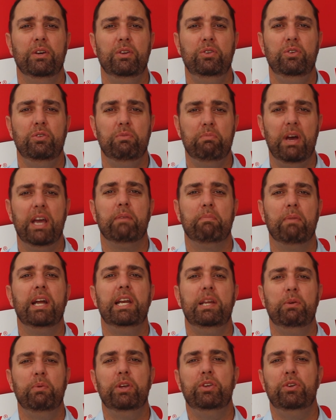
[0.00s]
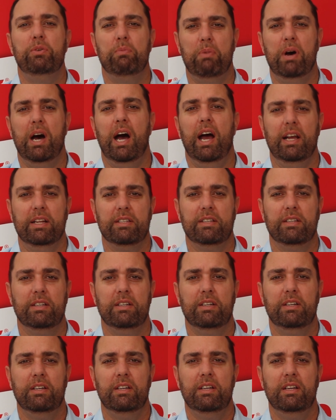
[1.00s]
You make money when you buy it.
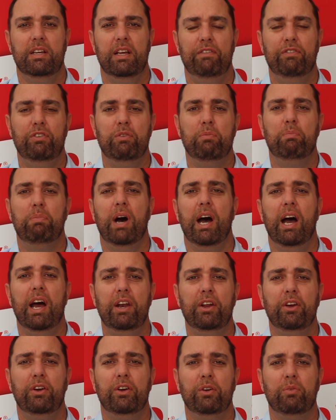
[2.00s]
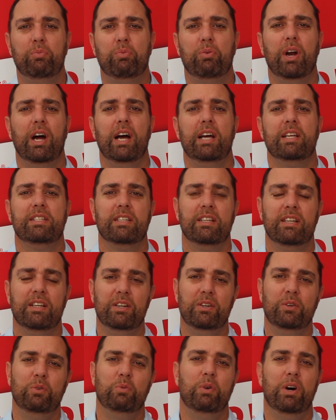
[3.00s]
If you buy at a good price,
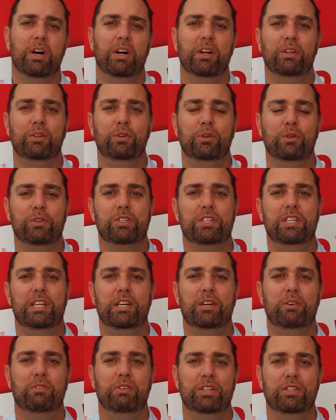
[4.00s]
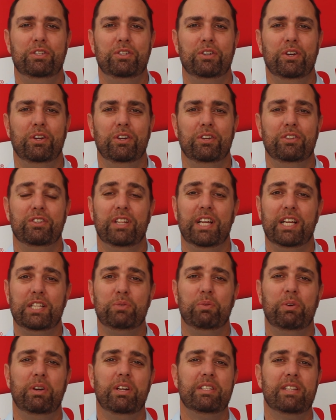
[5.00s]
well, you'll see a return. So that's
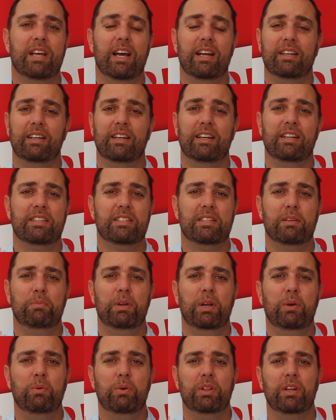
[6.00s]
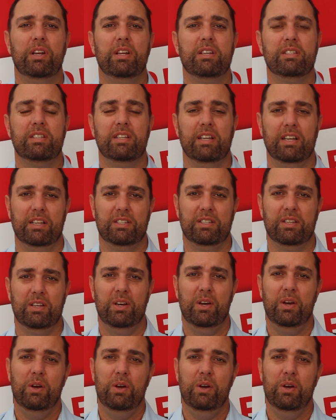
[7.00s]
where it's at. And it's similar with listings.